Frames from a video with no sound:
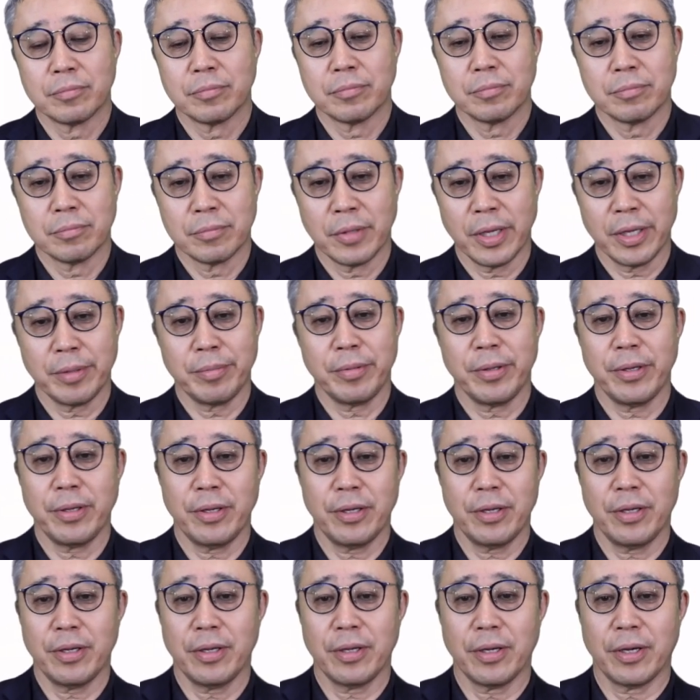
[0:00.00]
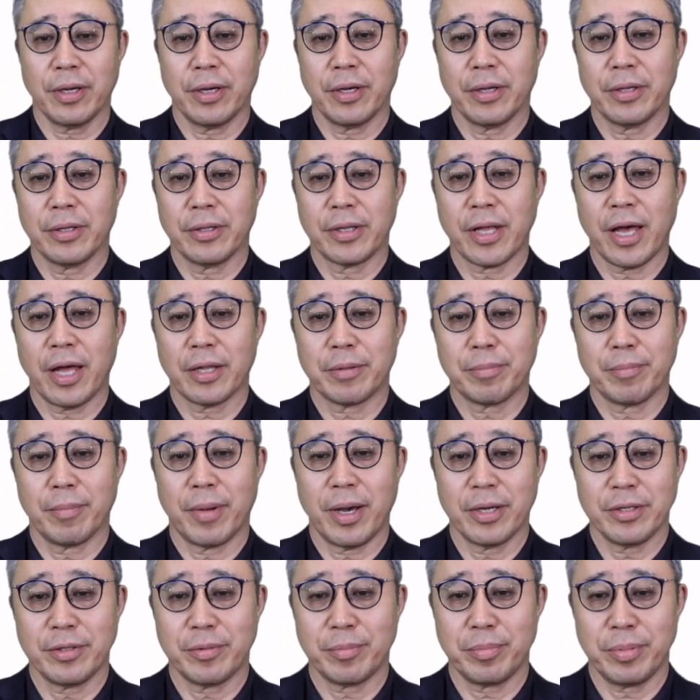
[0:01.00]
maybe that
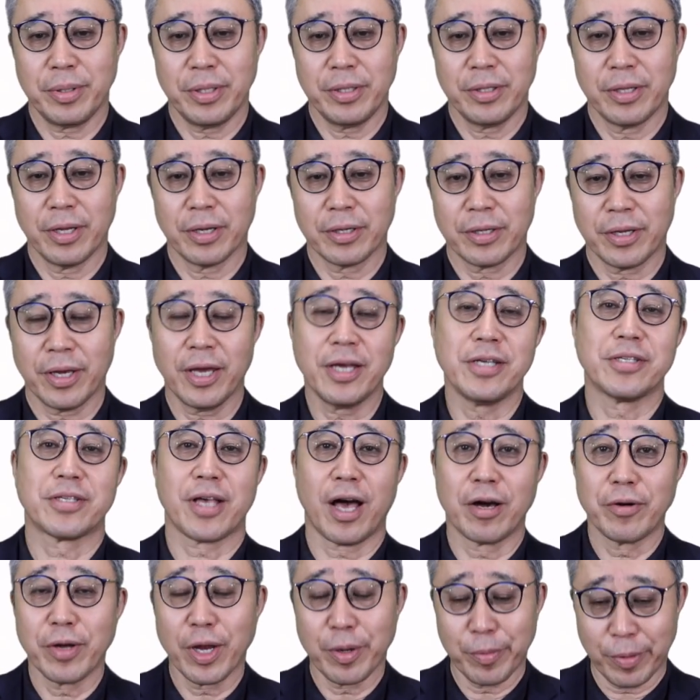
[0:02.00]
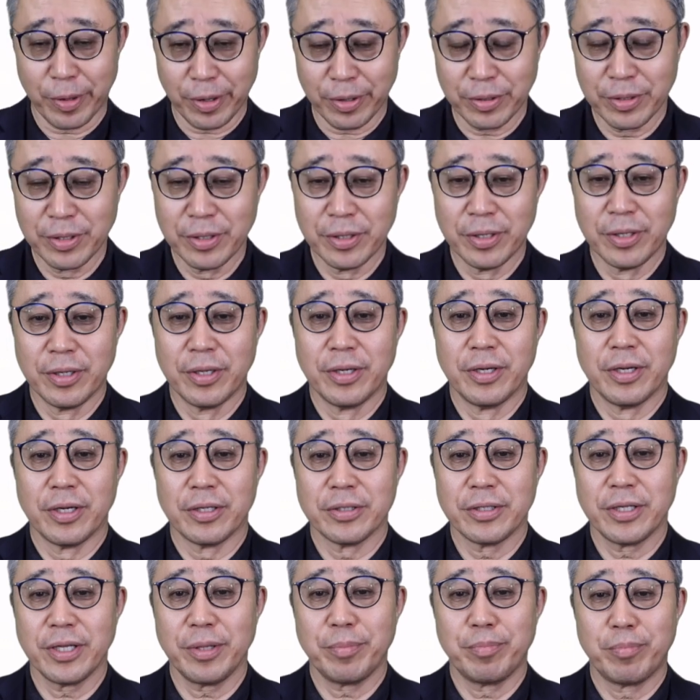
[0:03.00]
might be the case. However,
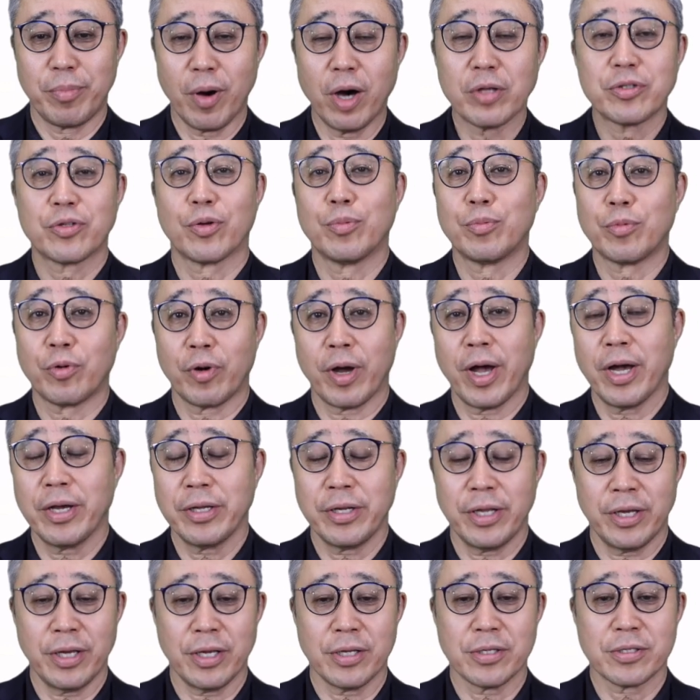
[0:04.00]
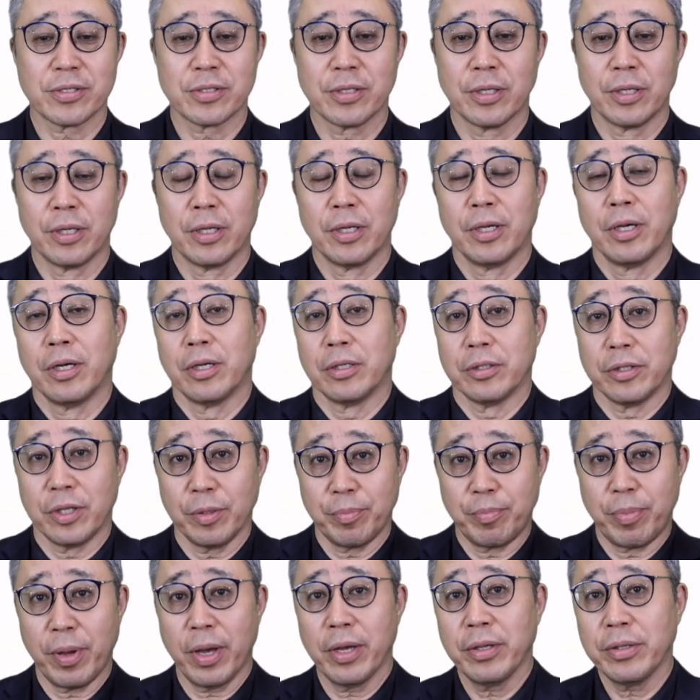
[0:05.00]
the bottom line is,
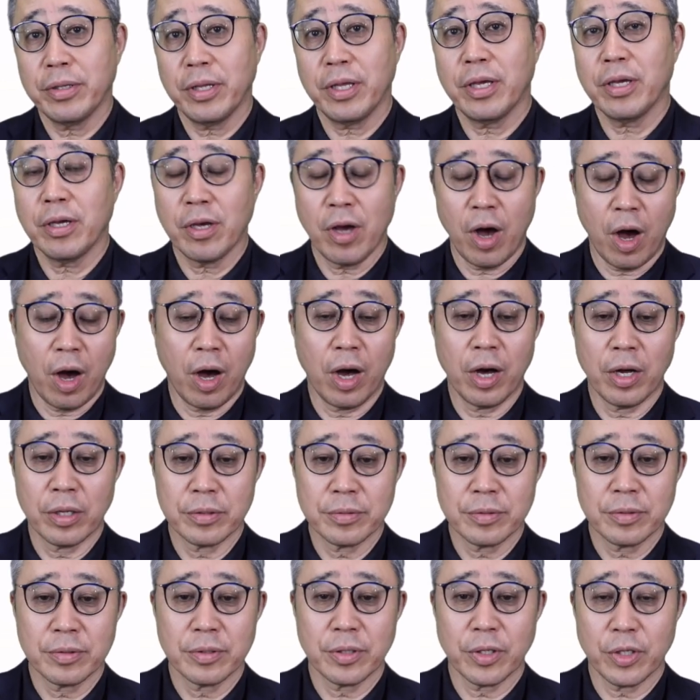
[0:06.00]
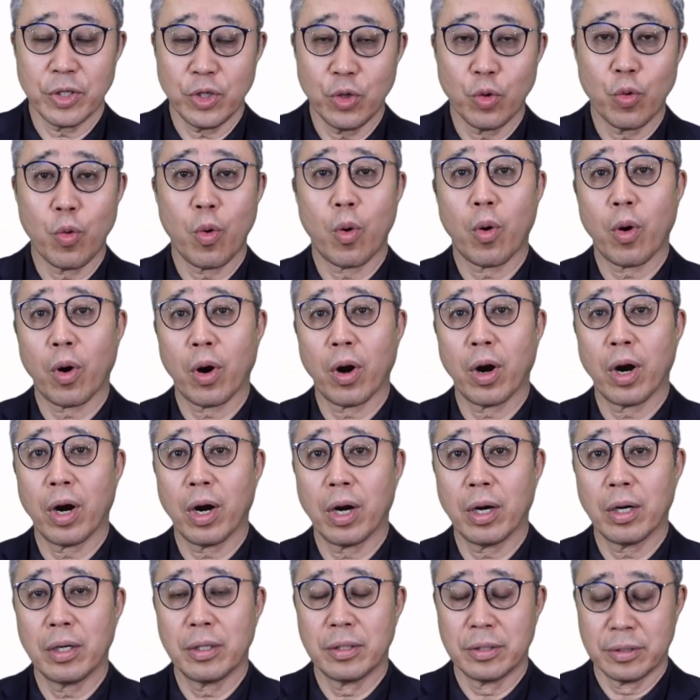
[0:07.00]
depending on
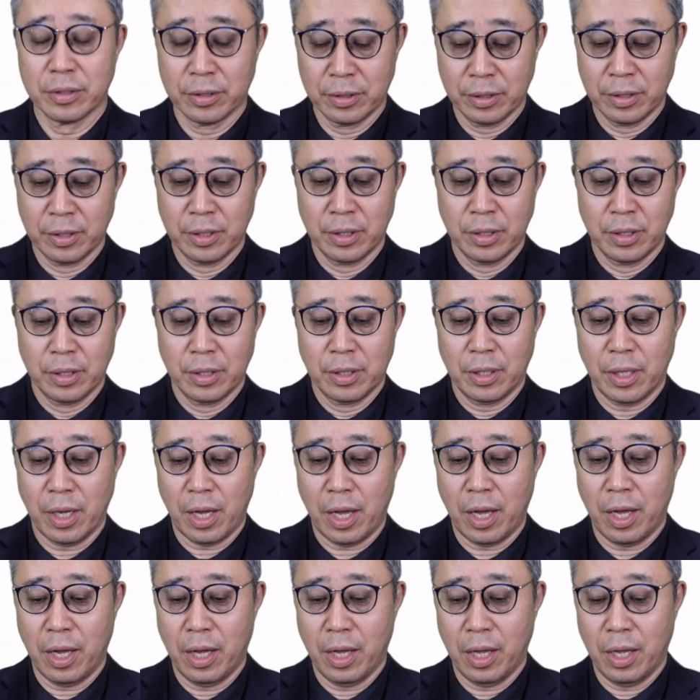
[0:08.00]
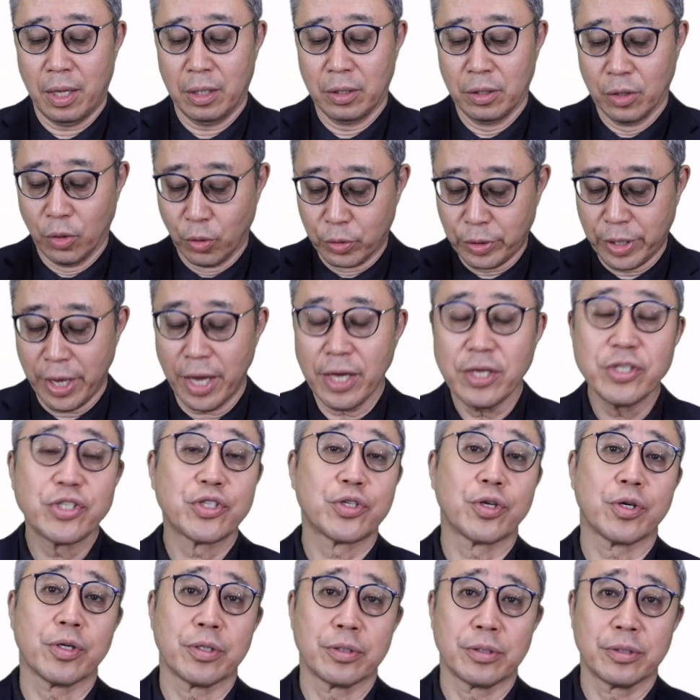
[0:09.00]
your
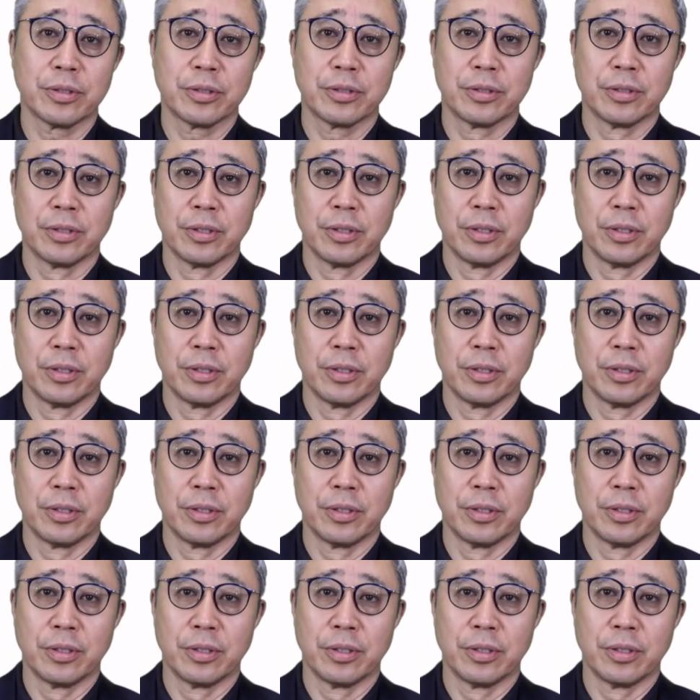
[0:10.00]
location